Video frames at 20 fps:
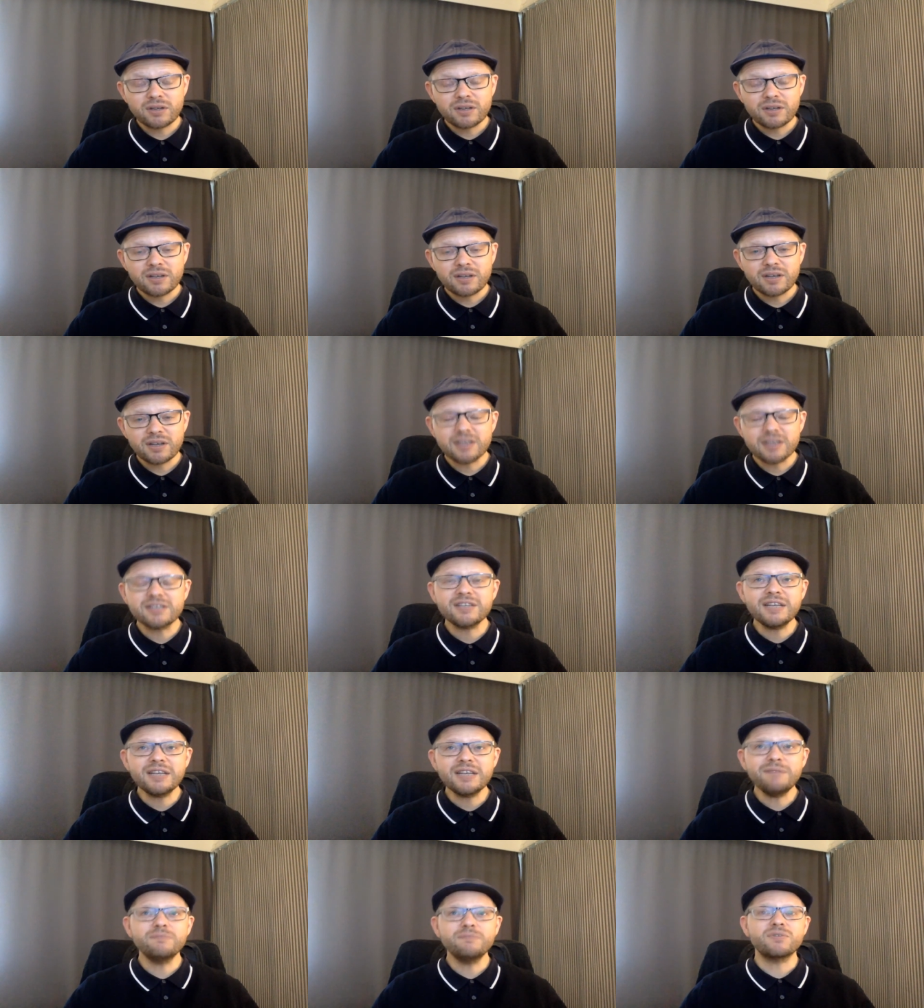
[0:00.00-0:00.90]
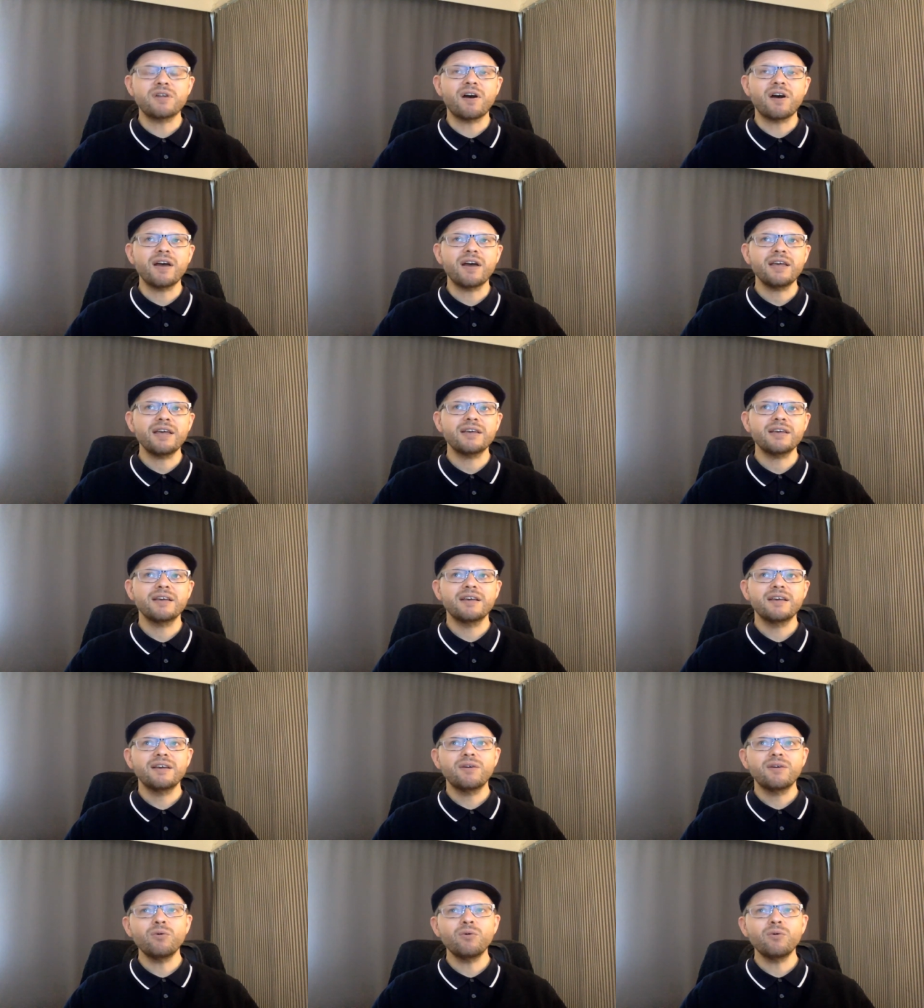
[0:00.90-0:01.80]
It seems like
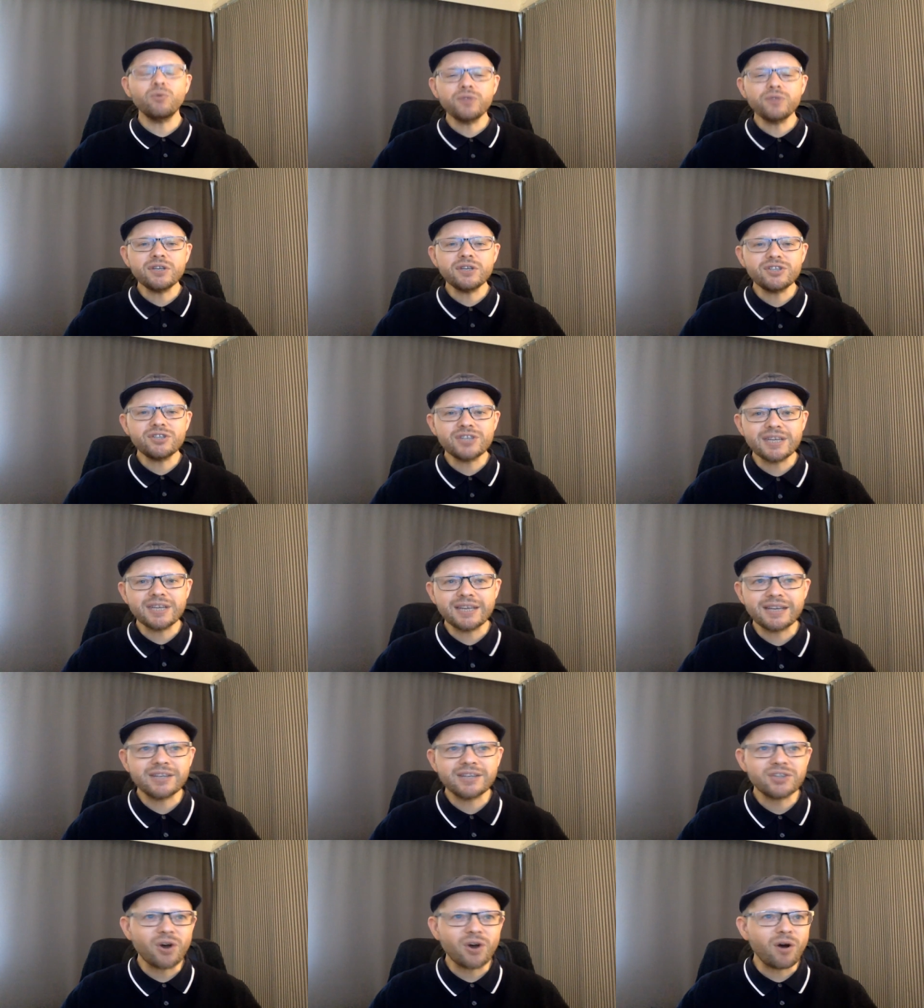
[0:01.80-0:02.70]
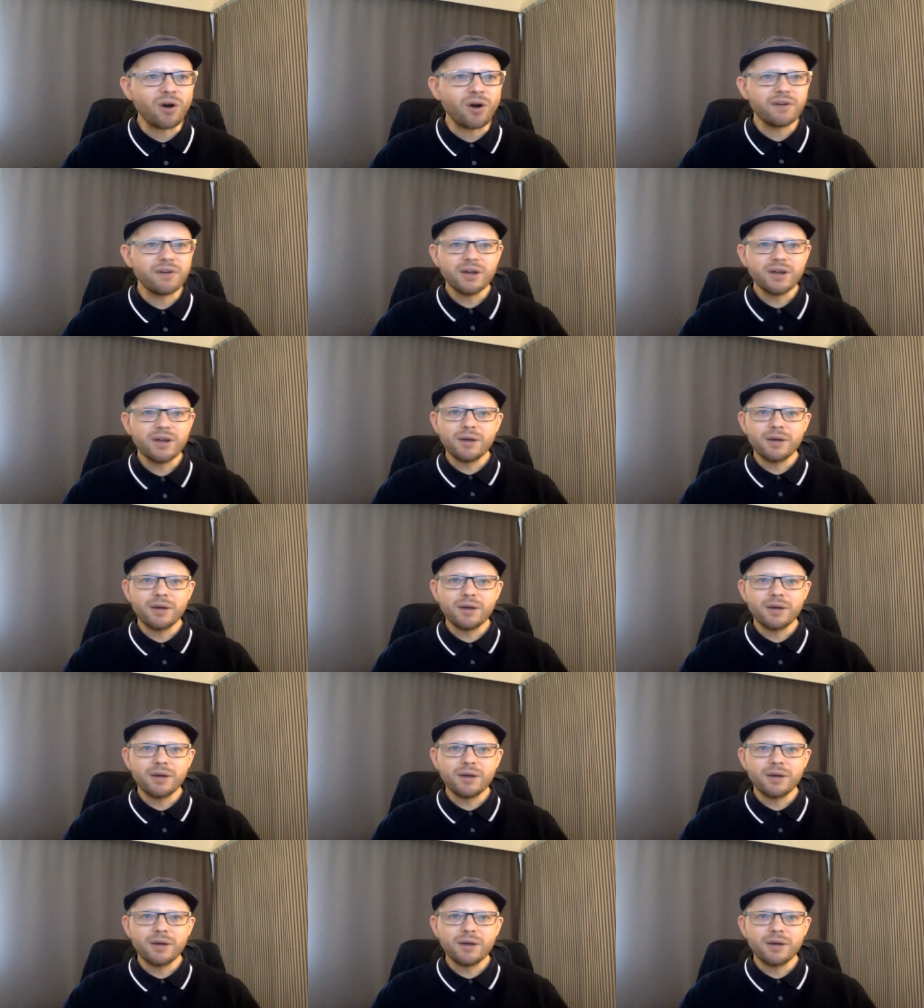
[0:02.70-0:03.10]
all these years of